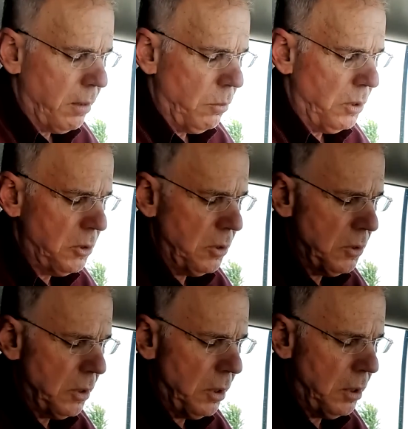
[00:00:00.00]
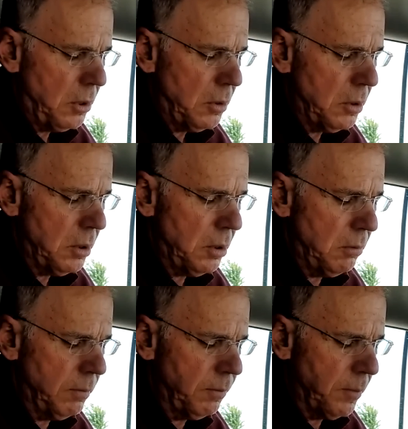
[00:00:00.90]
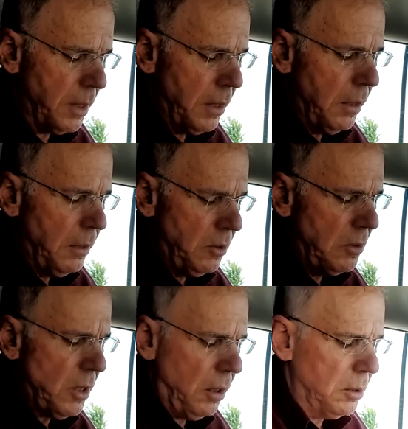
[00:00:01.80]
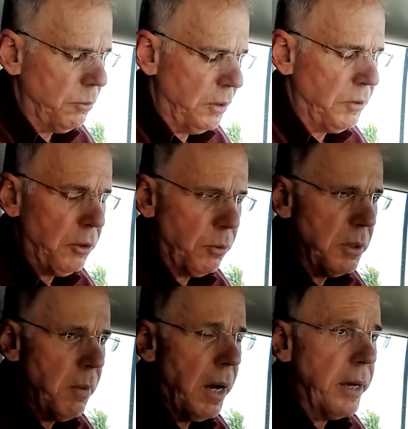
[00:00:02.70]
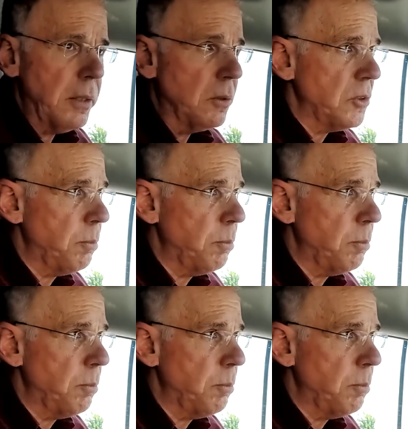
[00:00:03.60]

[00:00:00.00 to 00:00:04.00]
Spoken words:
which is 100, it says 153 miles,